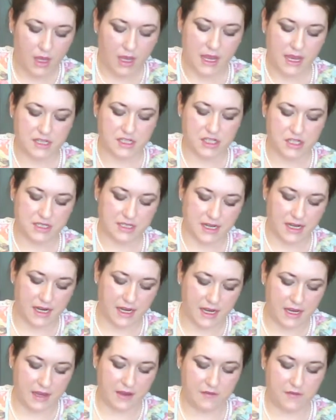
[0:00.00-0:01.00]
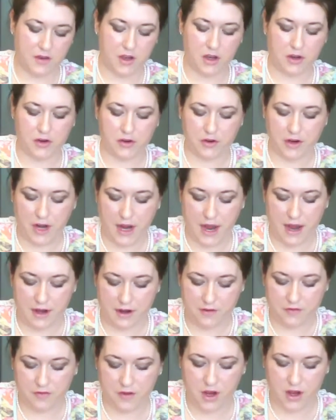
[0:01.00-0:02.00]
It's just going to give a
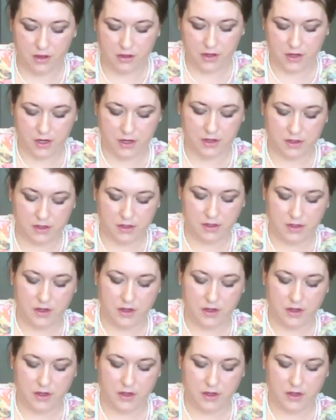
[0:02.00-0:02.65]
creative color